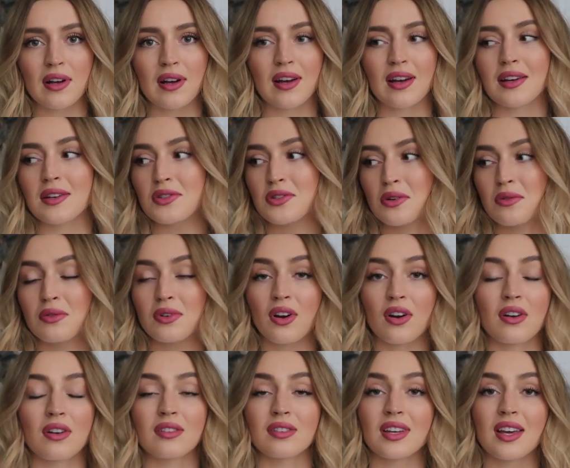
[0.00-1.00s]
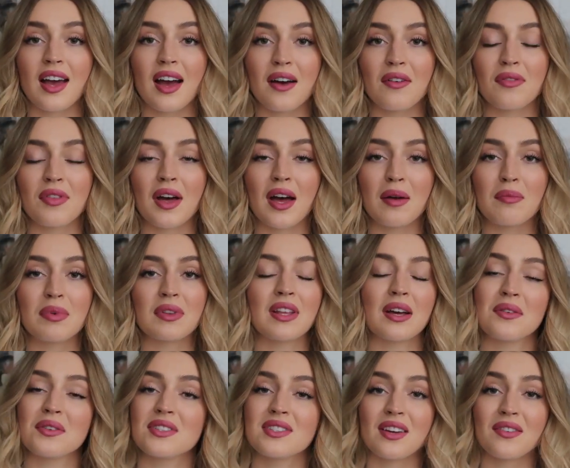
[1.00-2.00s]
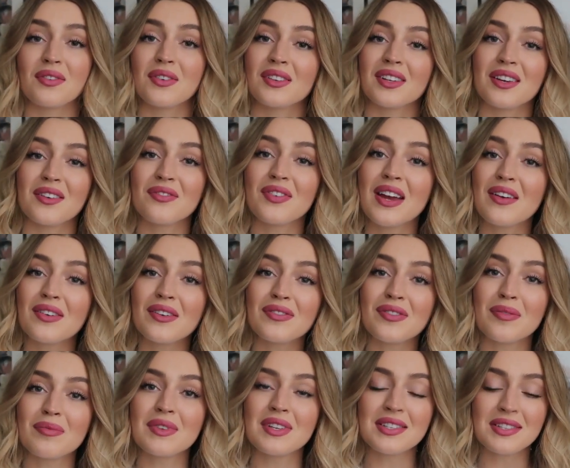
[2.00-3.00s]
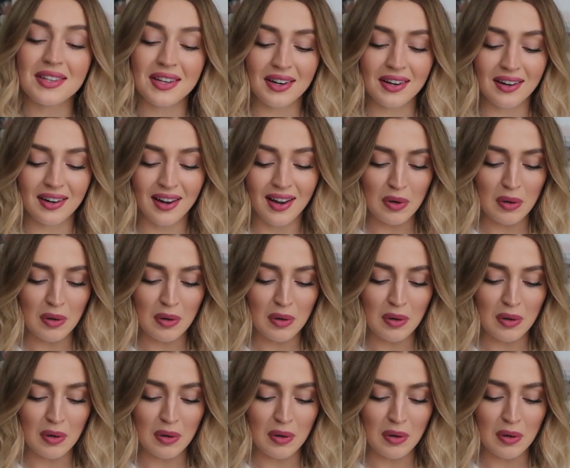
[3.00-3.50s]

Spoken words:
I don't currently have that, but that was definitely a favorite from this year.